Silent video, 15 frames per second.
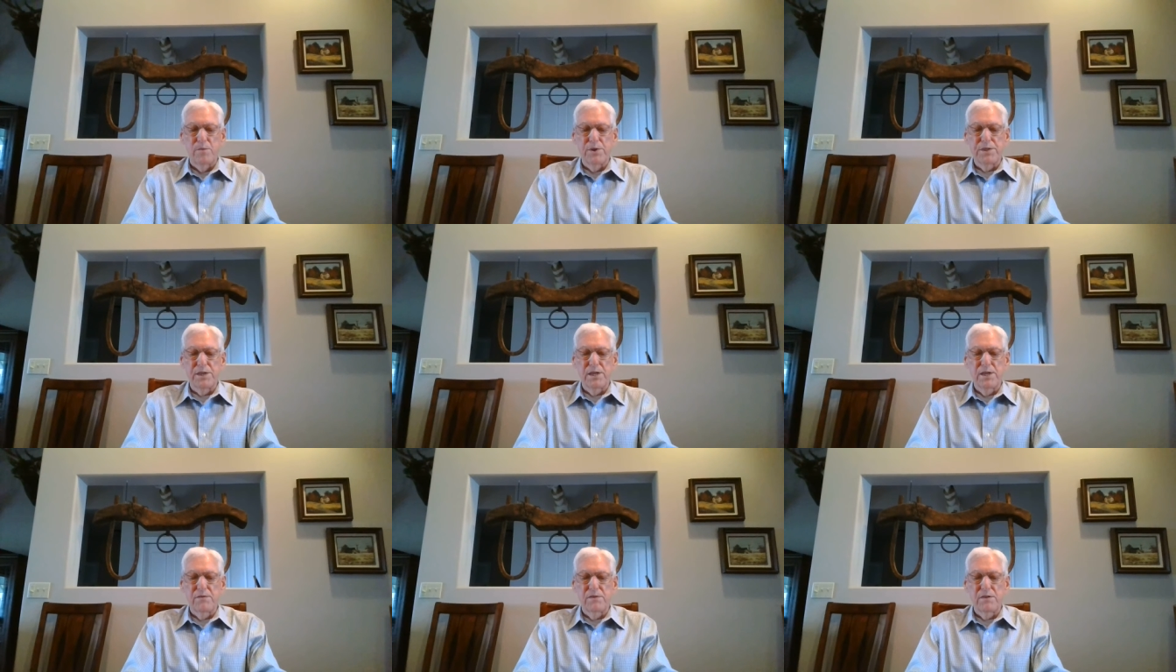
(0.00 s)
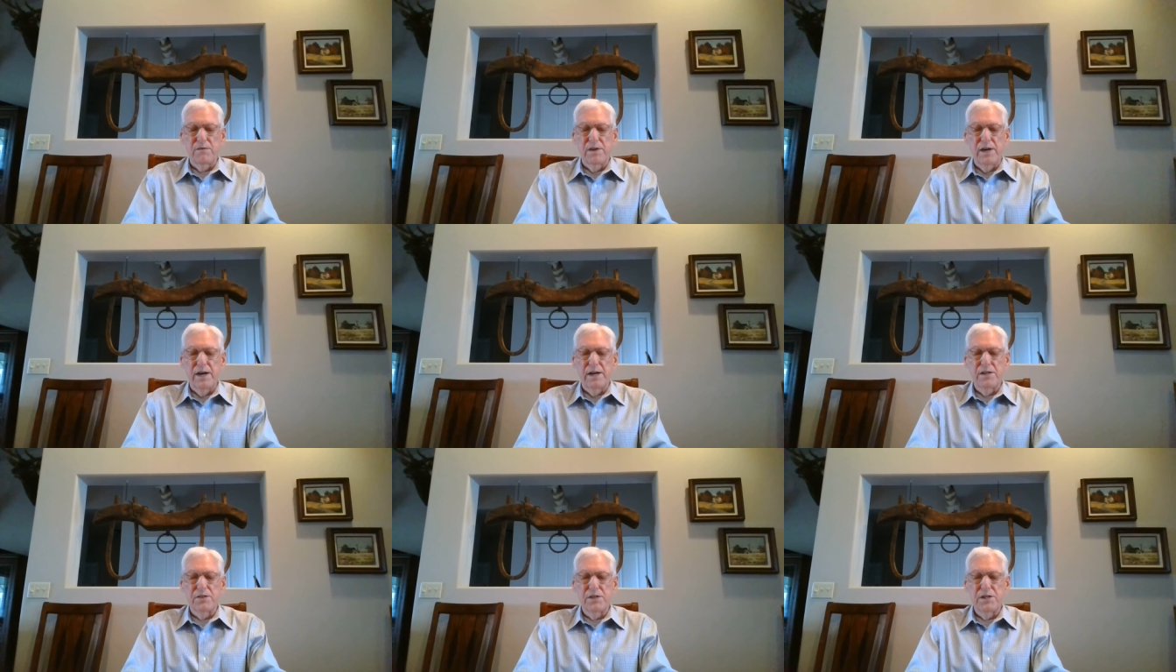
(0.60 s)
but the gift of
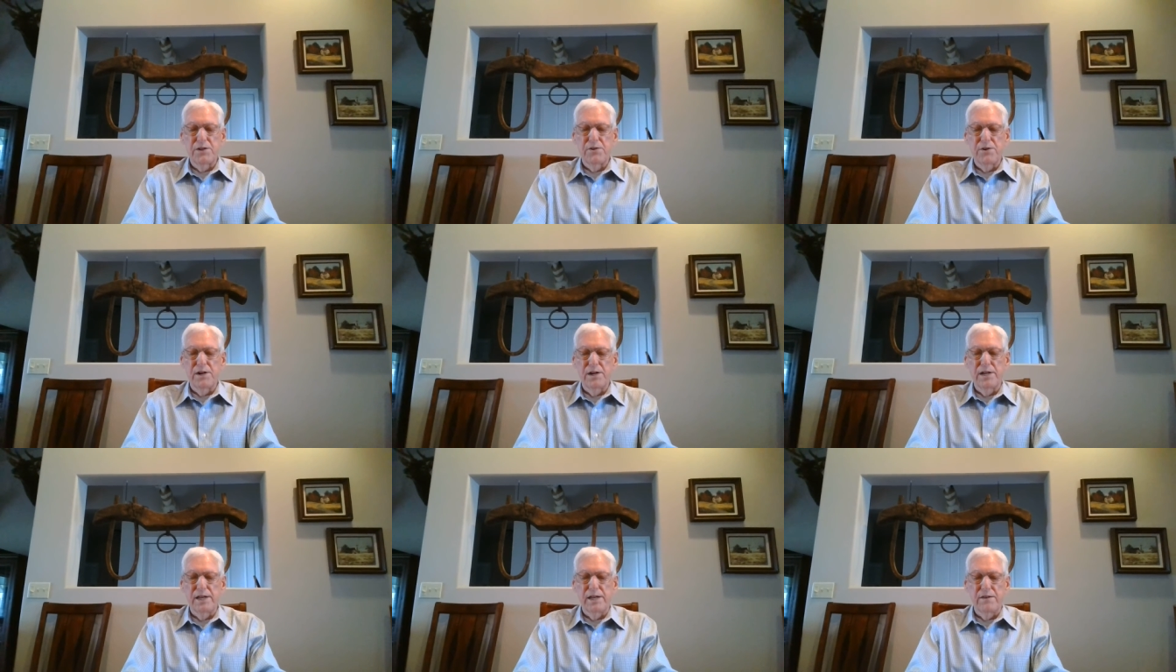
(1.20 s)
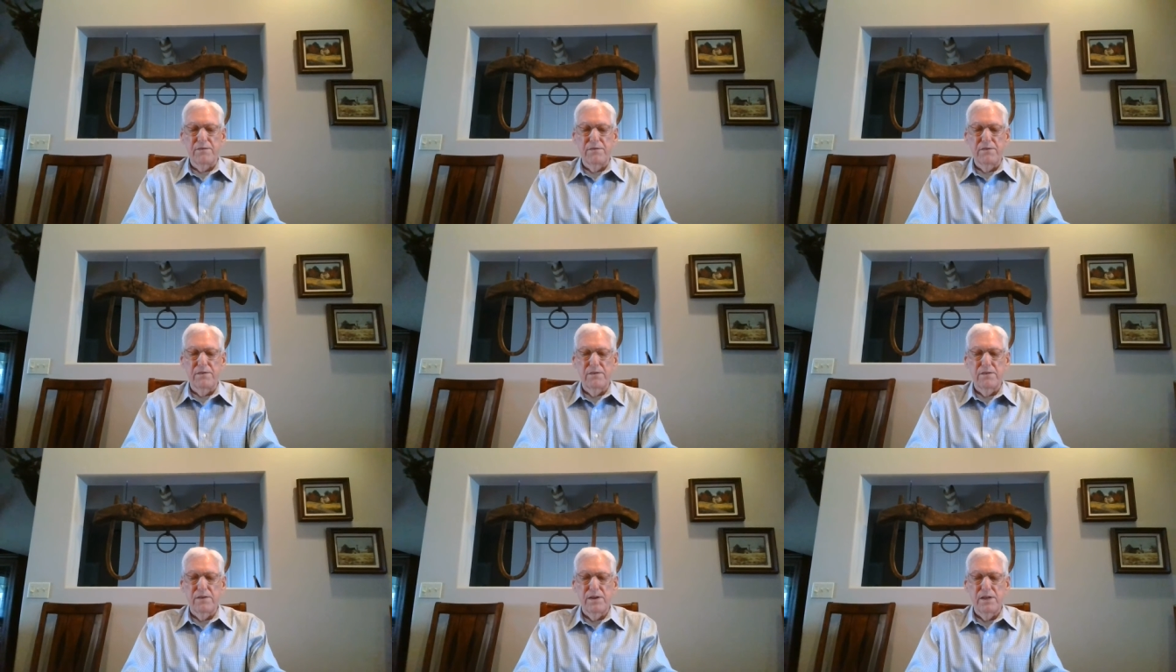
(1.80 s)
God is eternal life
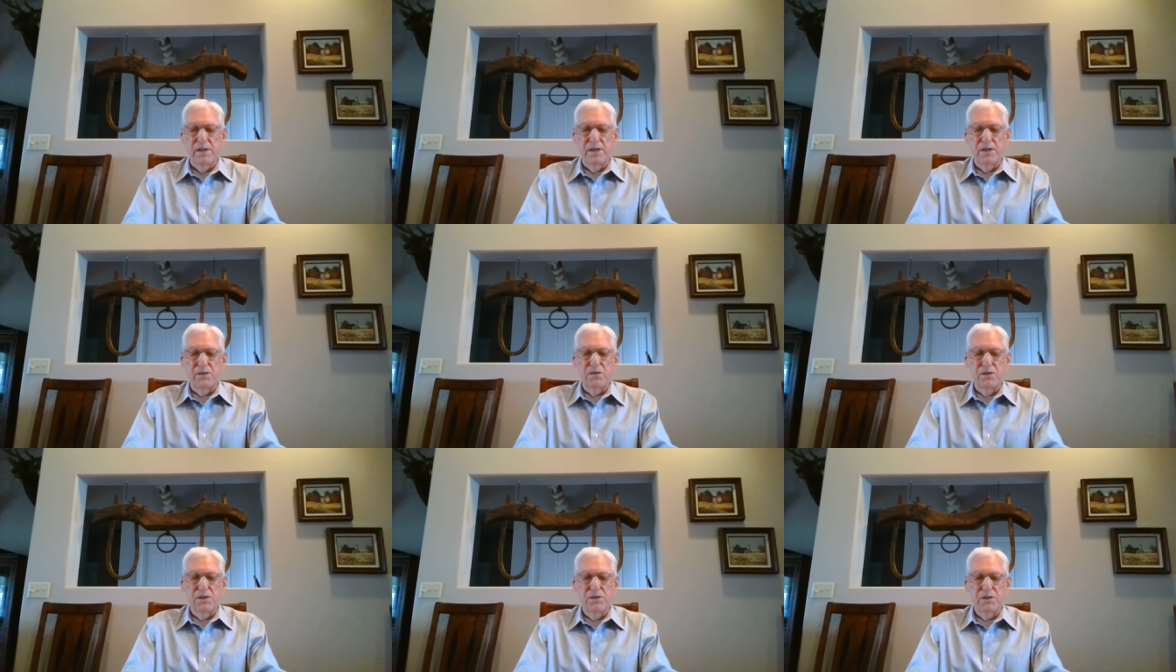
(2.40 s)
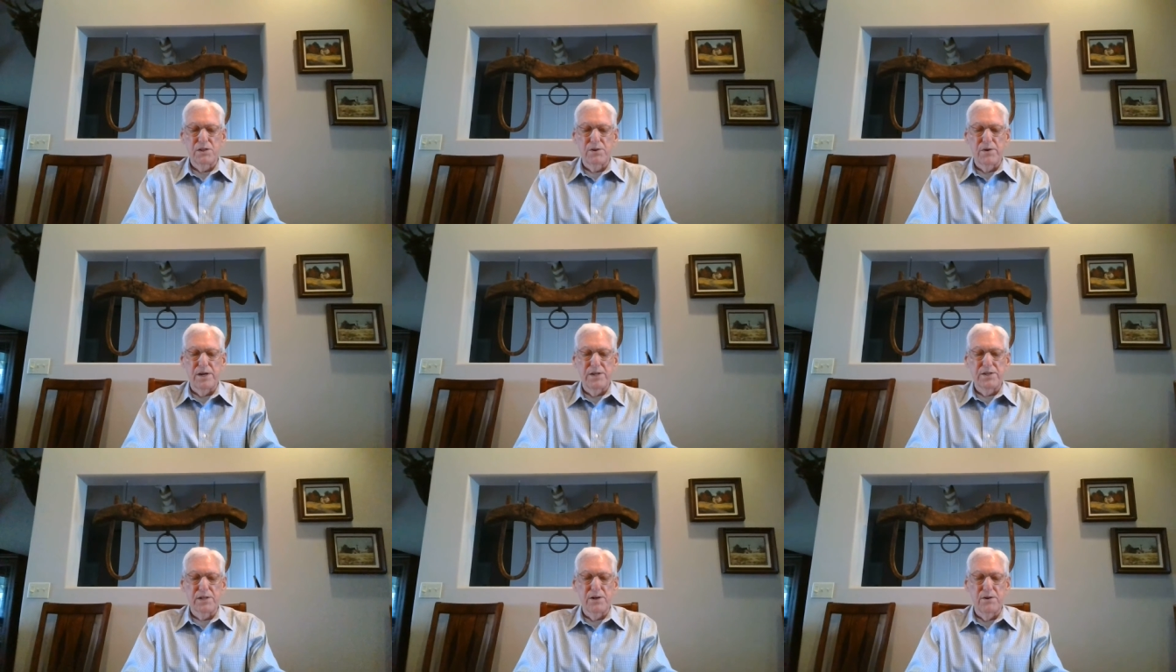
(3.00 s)
in Jesus
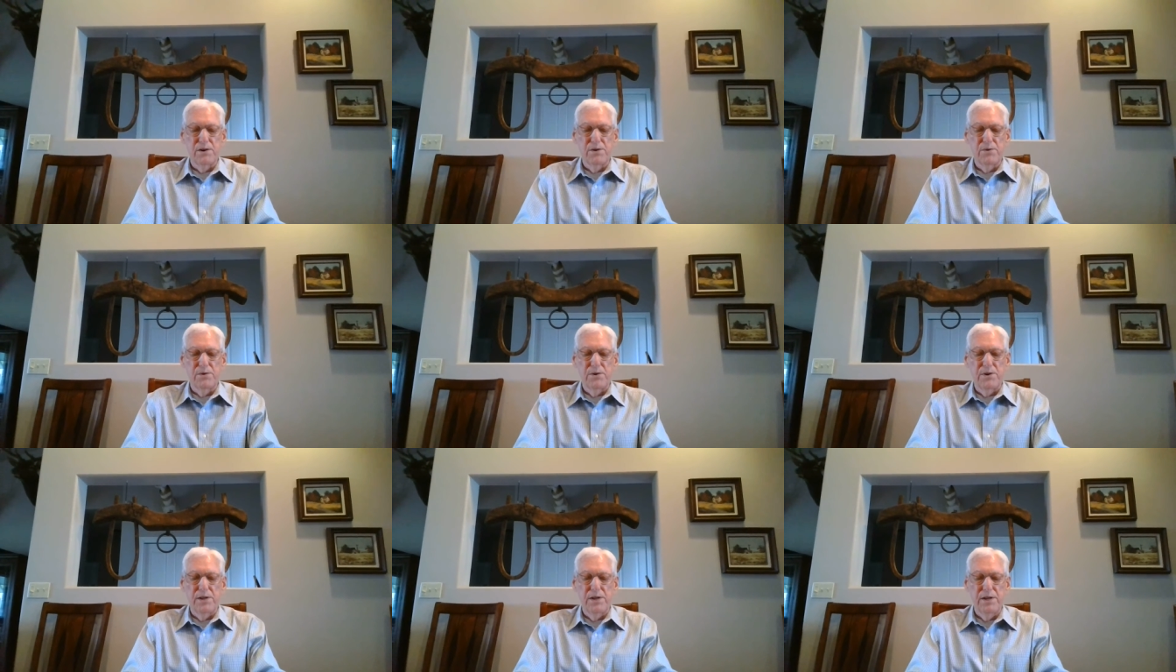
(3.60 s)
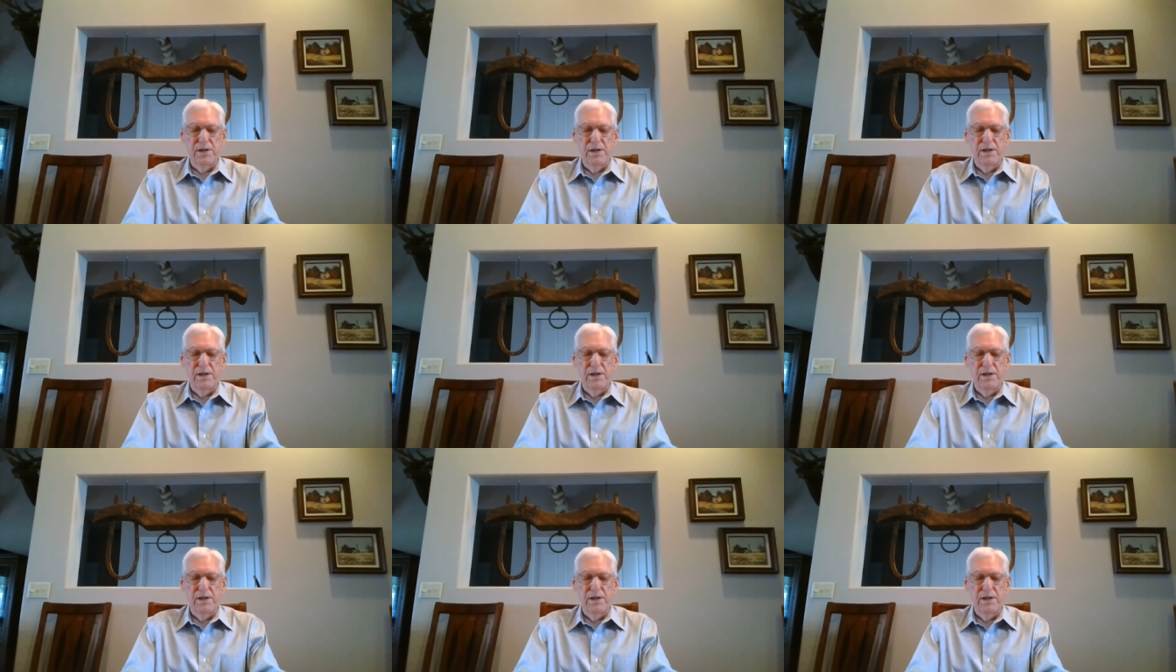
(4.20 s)
Christ our Lord."